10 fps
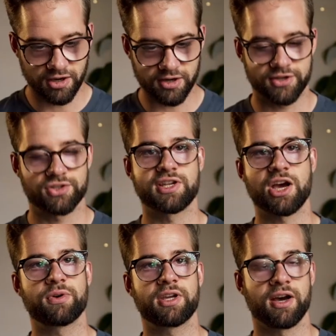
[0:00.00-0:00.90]
Okay, so
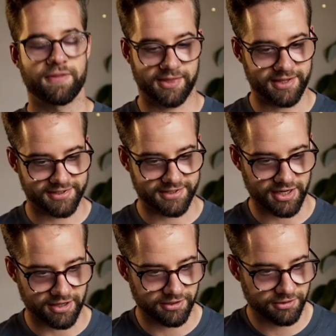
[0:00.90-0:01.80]
now we got this
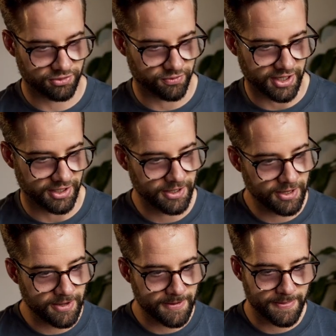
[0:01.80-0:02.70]
data ready.
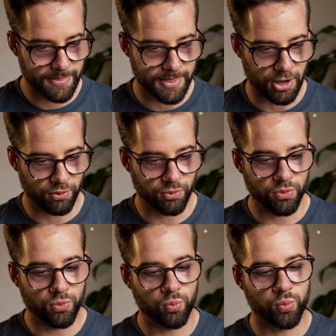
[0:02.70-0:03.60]
Now,
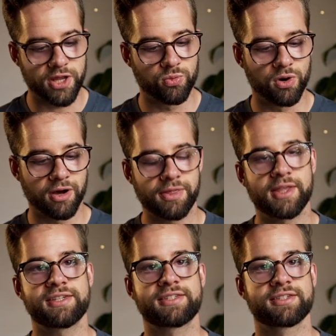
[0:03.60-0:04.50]
we want
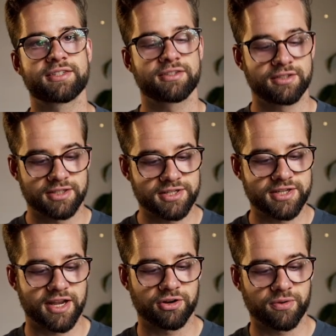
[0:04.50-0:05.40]
this
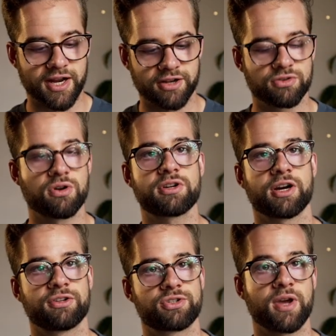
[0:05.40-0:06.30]
generated quote
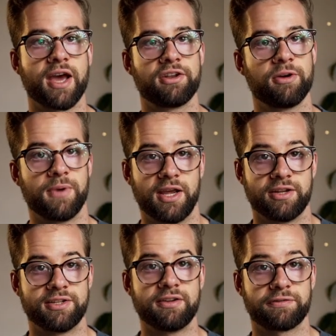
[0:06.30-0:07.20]
cards to end up in
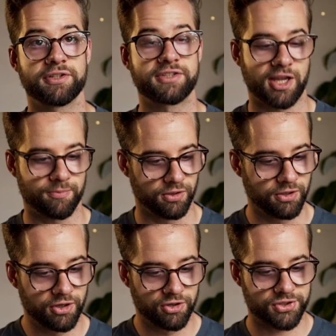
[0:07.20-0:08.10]
a different table
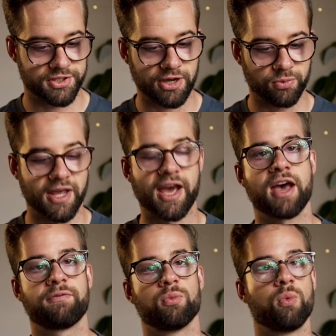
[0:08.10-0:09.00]
so that we
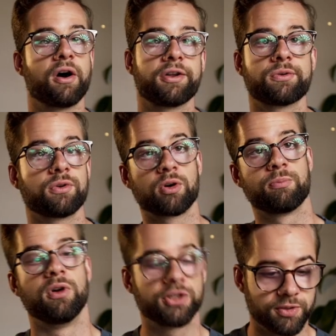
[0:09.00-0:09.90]
have one or
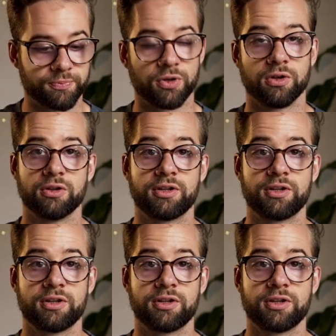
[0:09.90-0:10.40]
multiple